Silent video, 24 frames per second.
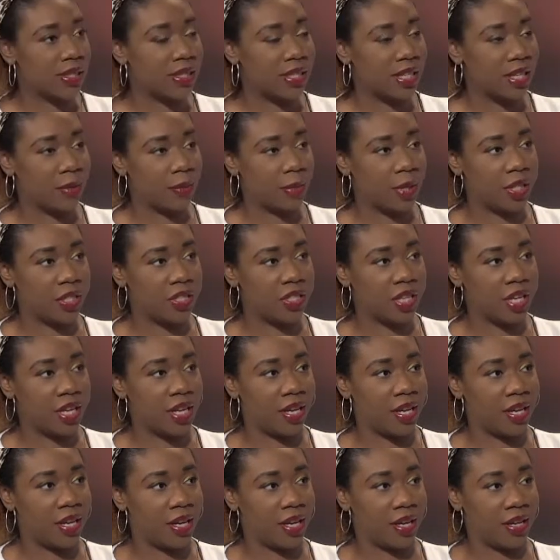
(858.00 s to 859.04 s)

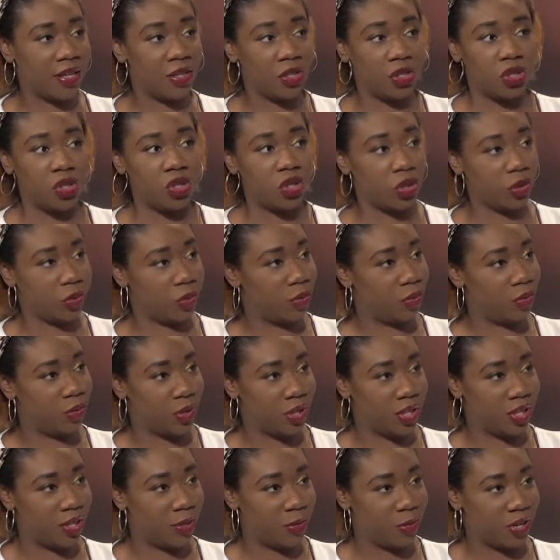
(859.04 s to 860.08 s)
CMHA do
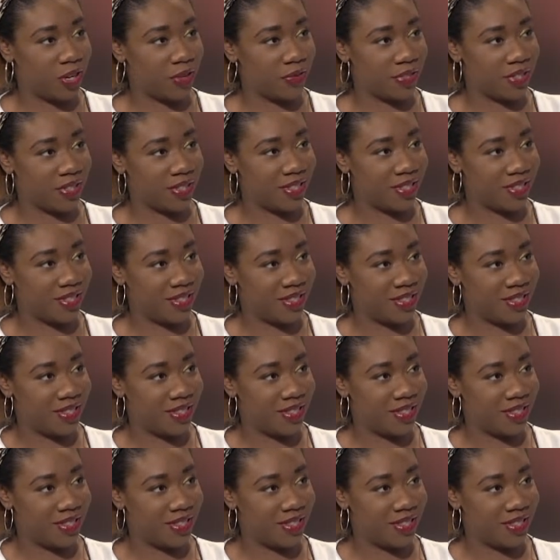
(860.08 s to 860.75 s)
within the province?